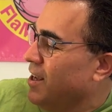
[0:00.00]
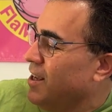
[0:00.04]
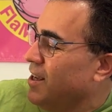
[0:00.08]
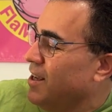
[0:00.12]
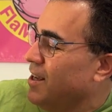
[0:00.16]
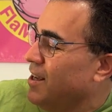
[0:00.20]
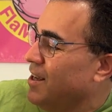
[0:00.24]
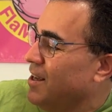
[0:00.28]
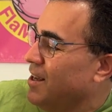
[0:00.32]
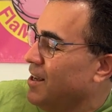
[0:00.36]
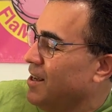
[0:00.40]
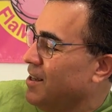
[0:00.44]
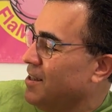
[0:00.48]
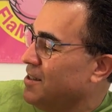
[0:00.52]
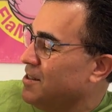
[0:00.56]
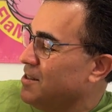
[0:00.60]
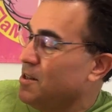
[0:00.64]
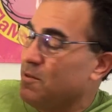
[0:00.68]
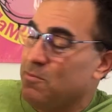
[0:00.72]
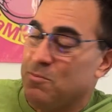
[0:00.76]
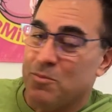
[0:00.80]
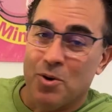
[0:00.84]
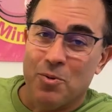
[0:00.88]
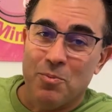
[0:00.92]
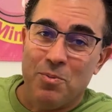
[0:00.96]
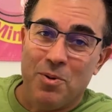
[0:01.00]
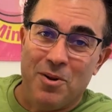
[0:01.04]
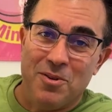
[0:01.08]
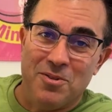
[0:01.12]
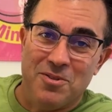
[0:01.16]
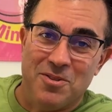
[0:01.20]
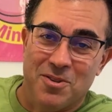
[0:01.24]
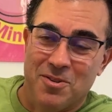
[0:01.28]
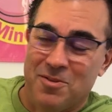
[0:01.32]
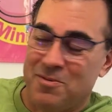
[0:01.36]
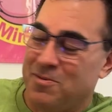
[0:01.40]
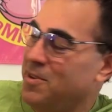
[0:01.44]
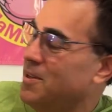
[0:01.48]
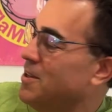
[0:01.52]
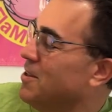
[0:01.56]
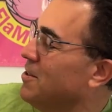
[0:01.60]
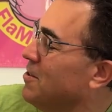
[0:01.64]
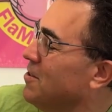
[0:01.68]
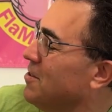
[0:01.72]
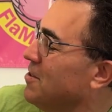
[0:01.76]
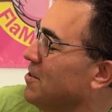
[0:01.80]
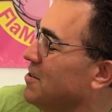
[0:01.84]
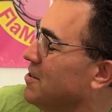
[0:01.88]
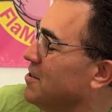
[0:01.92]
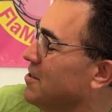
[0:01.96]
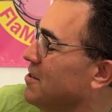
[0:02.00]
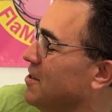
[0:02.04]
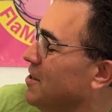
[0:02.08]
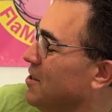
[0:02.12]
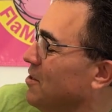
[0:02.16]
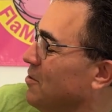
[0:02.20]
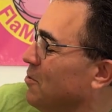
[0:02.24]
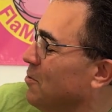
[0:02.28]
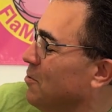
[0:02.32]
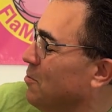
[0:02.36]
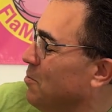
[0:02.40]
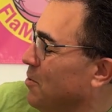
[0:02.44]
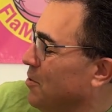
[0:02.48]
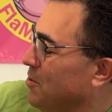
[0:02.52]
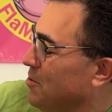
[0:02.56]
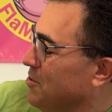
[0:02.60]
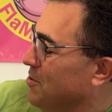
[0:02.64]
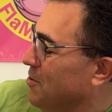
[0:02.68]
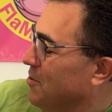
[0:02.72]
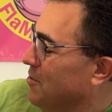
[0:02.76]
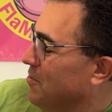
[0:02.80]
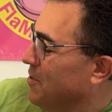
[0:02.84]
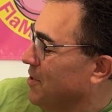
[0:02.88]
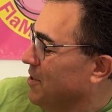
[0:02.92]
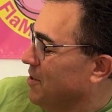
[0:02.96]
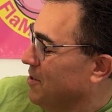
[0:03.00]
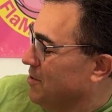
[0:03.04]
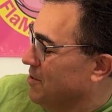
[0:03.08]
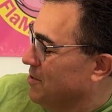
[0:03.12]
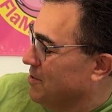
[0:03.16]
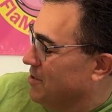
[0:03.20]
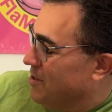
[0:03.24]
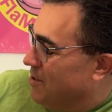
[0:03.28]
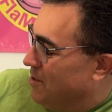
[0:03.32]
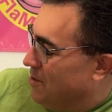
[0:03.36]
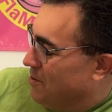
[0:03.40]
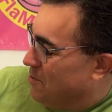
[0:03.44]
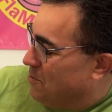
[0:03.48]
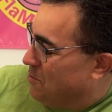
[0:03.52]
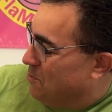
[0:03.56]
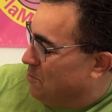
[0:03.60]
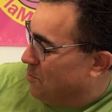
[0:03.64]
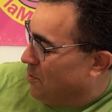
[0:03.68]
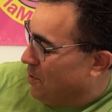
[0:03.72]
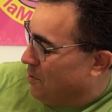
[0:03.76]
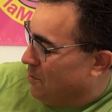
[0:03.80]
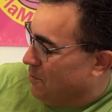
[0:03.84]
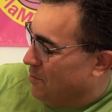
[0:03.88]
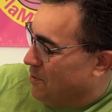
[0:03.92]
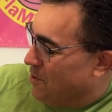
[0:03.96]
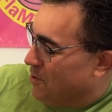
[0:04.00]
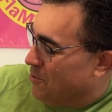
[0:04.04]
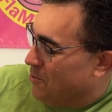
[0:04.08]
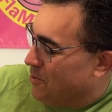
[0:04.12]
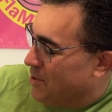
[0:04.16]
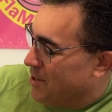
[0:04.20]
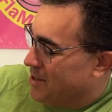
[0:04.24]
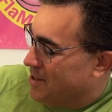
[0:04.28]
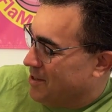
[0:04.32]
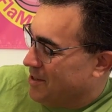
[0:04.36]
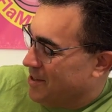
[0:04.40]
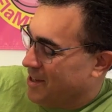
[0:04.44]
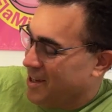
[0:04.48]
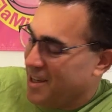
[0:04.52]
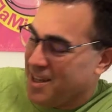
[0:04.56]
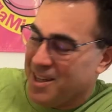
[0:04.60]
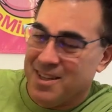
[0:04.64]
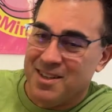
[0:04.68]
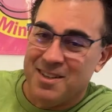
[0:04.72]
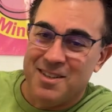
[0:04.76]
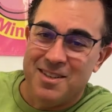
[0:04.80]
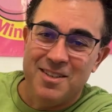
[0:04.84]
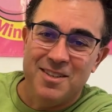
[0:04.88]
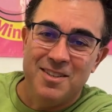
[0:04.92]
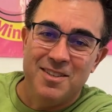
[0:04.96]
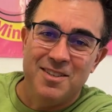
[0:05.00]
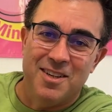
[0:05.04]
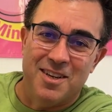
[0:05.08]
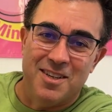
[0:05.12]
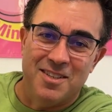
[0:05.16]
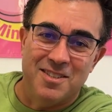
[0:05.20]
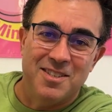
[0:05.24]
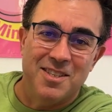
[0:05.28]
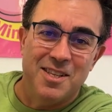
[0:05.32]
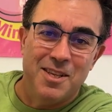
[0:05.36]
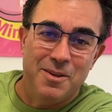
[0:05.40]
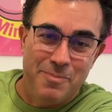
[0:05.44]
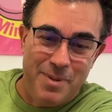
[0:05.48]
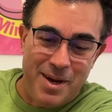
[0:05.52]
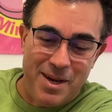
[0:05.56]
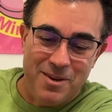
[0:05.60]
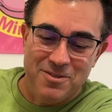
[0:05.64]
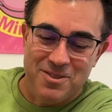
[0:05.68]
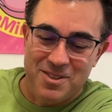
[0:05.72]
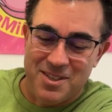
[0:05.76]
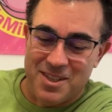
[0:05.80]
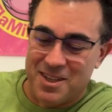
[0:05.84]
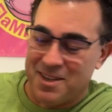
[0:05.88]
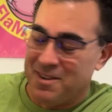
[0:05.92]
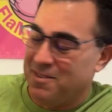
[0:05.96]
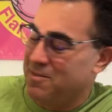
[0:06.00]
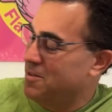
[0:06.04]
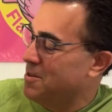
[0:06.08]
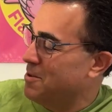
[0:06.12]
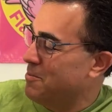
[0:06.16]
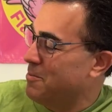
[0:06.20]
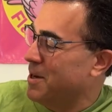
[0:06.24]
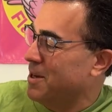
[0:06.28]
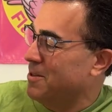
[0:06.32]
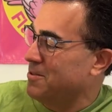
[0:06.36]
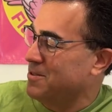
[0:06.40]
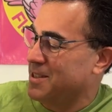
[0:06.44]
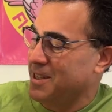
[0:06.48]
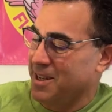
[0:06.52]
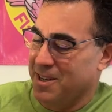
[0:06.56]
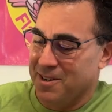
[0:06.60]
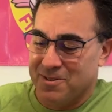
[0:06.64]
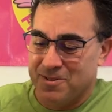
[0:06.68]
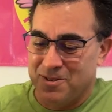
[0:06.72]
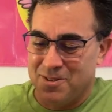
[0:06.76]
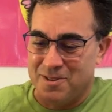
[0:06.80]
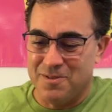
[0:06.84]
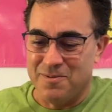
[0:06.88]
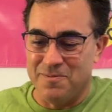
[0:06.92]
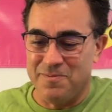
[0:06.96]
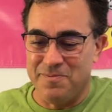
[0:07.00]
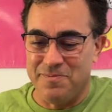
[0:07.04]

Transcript: and some repulsor fields. The repulsor fields are probably what it does the bouncing of the bounce house.